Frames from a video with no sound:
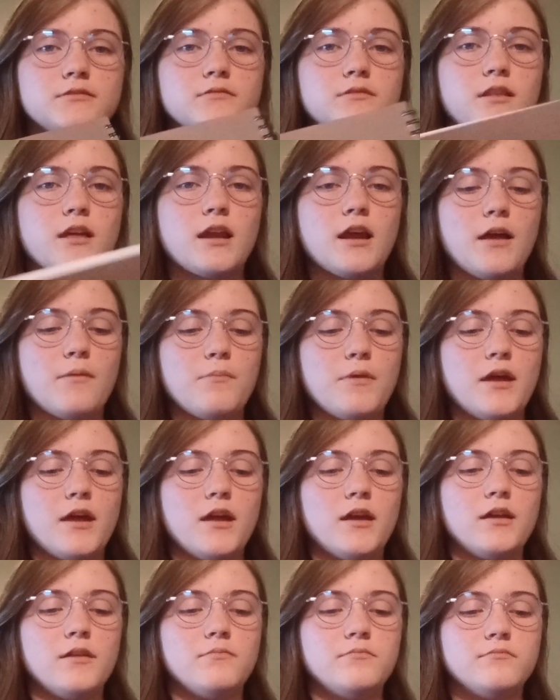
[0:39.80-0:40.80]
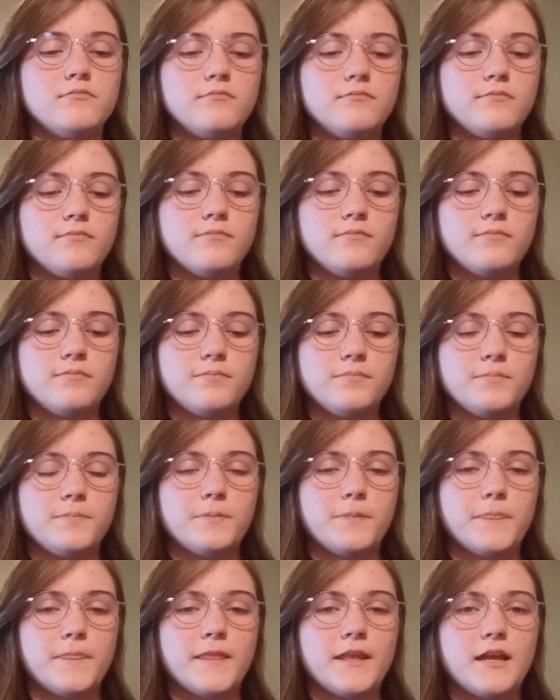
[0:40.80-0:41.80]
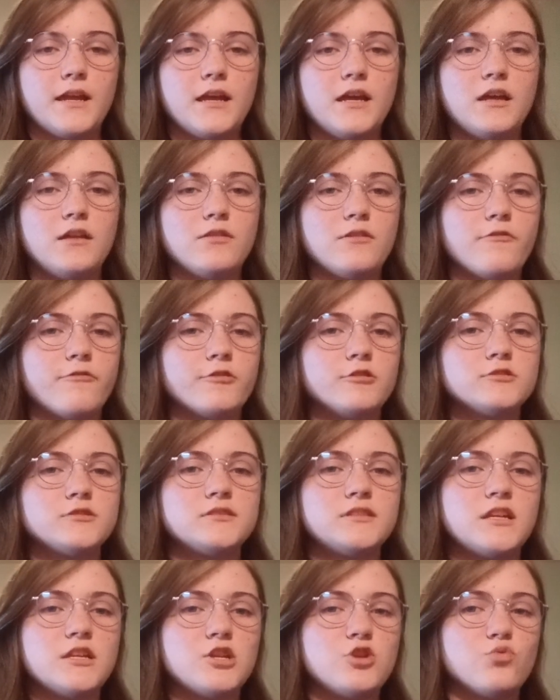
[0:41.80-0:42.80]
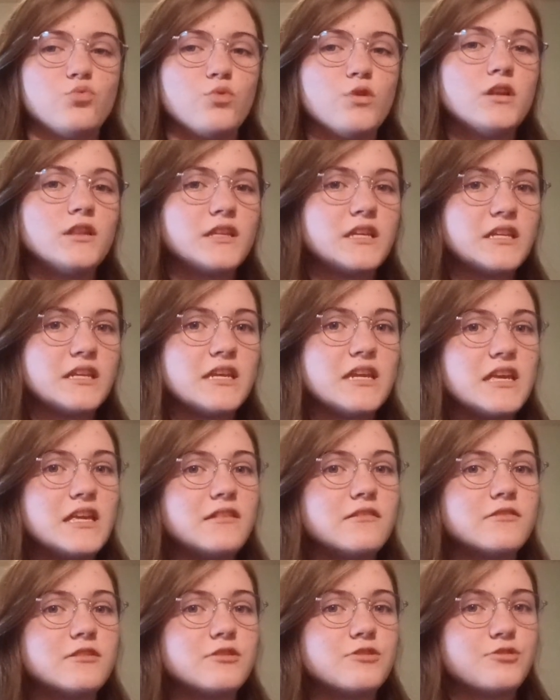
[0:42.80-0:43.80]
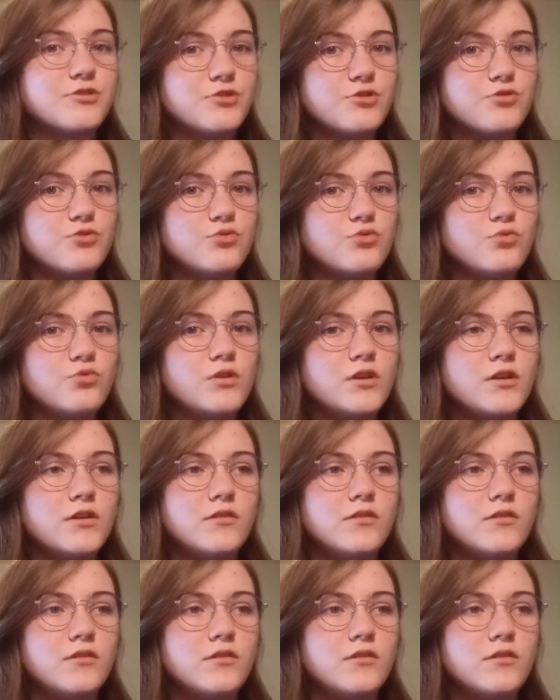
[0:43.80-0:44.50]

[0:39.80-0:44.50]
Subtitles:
that I made, and the first thing you really need to do